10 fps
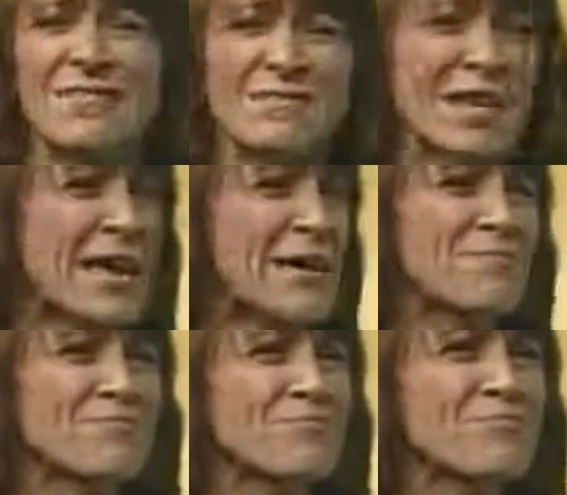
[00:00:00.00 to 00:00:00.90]

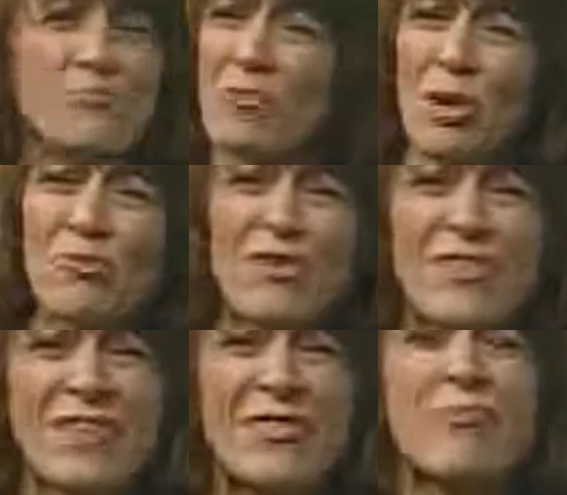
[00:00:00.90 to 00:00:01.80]
They
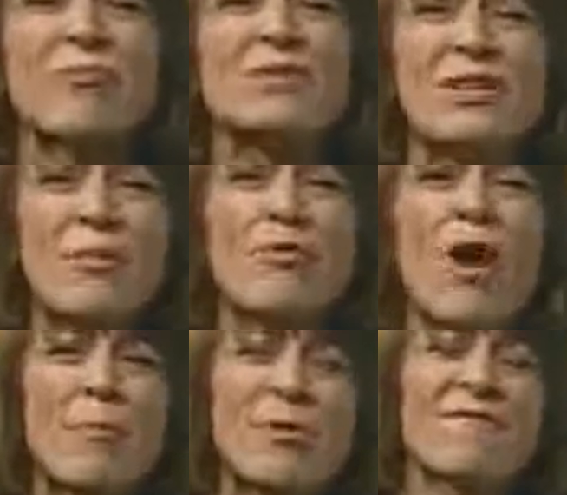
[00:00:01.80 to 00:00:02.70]
prevent the, the
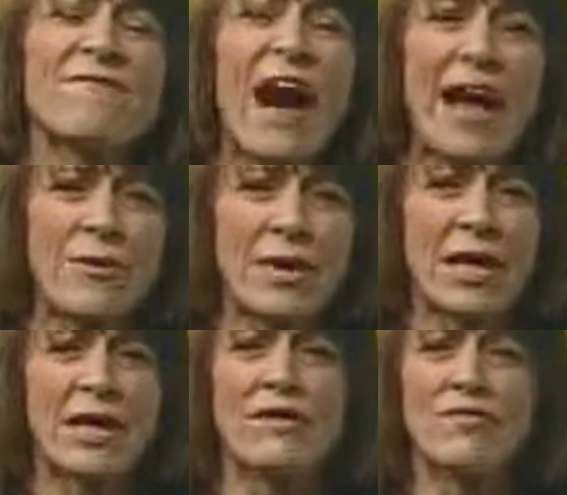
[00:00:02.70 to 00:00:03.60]
proper
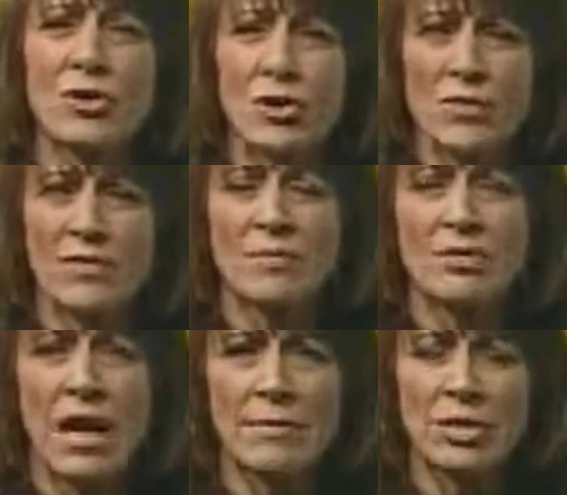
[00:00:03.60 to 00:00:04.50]
firing of the nerves
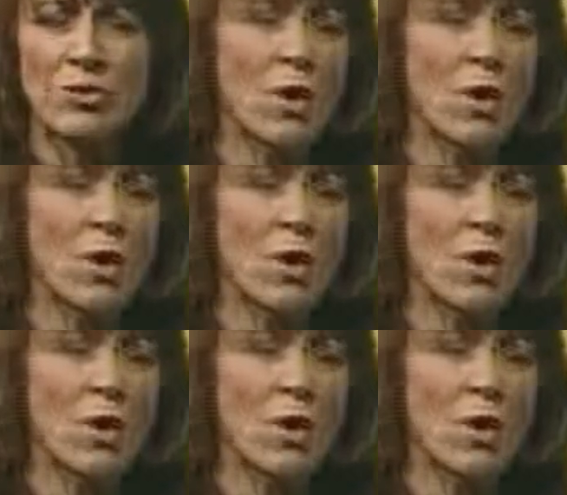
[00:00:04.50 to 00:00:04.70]
sometimes as